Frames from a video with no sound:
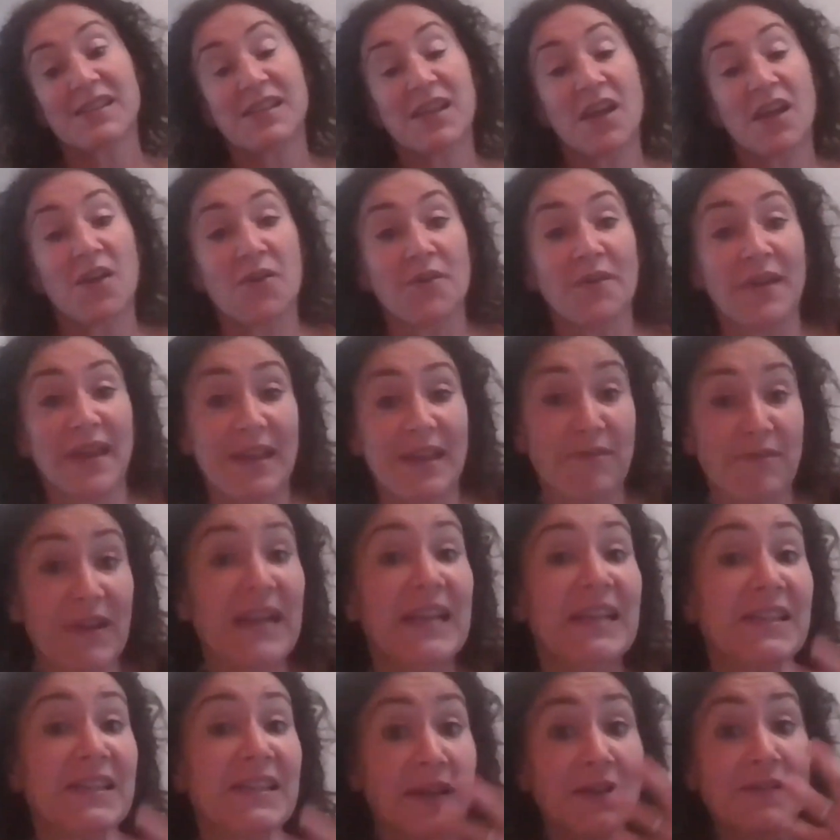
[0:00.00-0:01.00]
So it
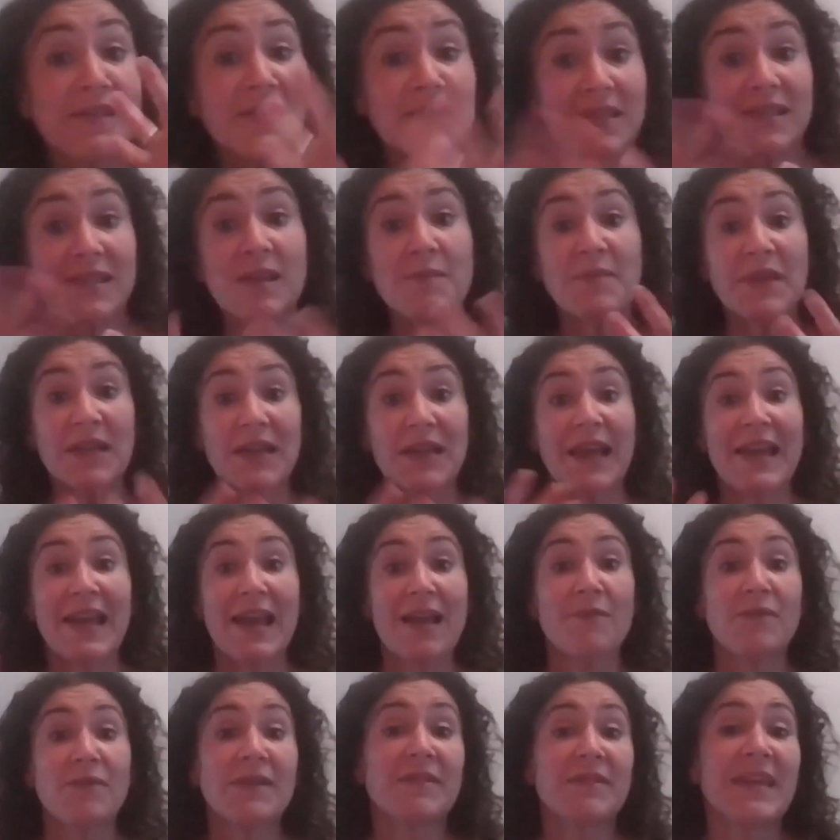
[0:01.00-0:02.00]
really does stimulate
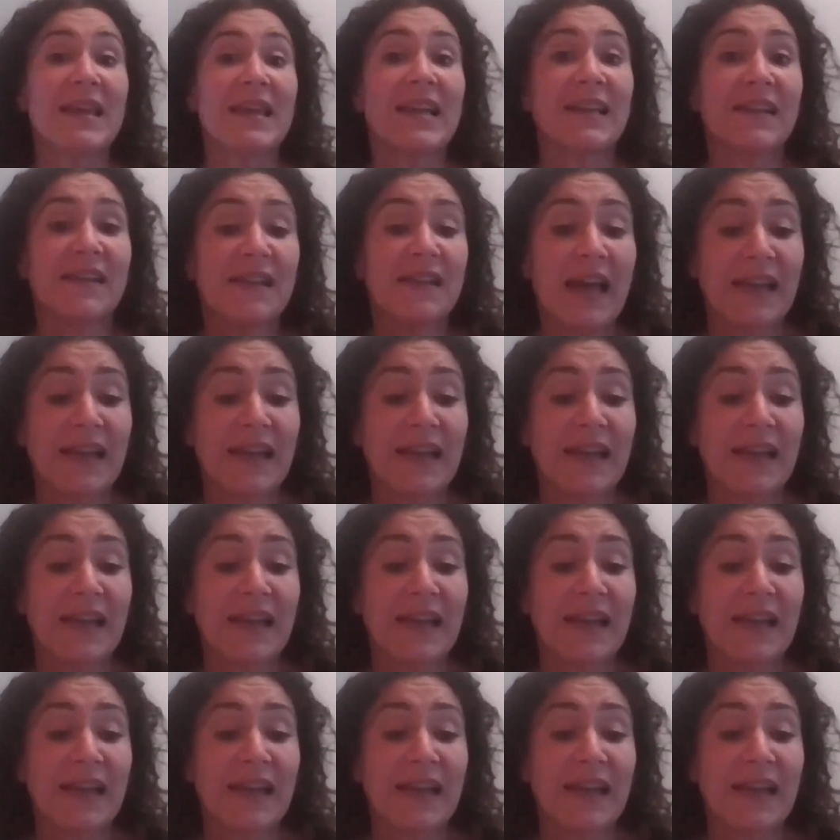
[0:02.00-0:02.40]
everything,